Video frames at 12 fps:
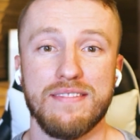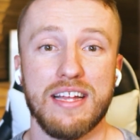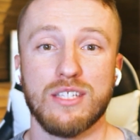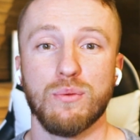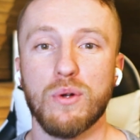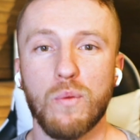
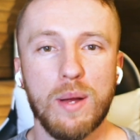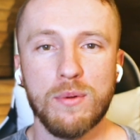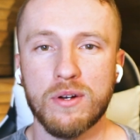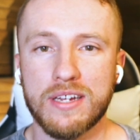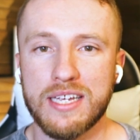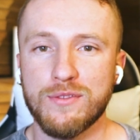That's what a
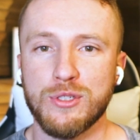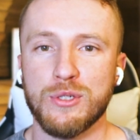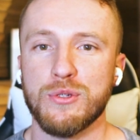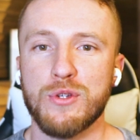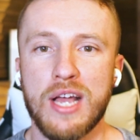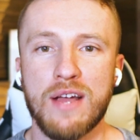webinar gives
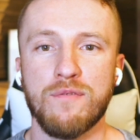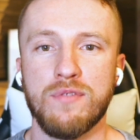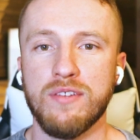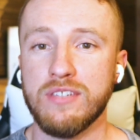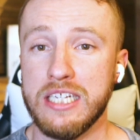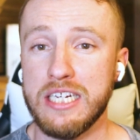you. You have
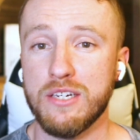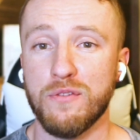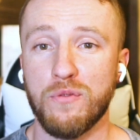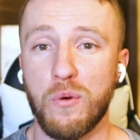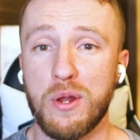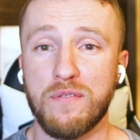15 to
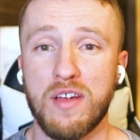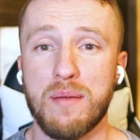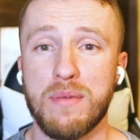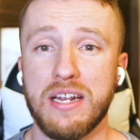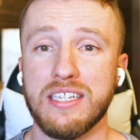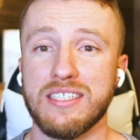
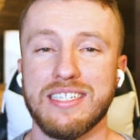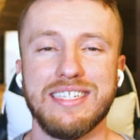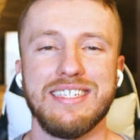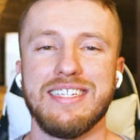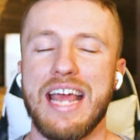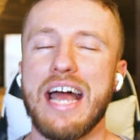45 minutes to
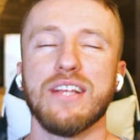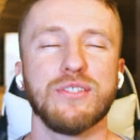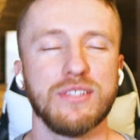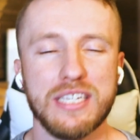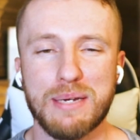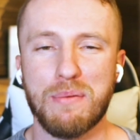
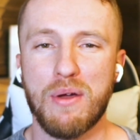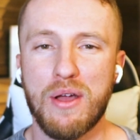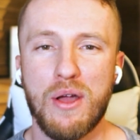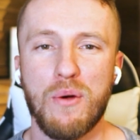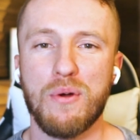dazzle them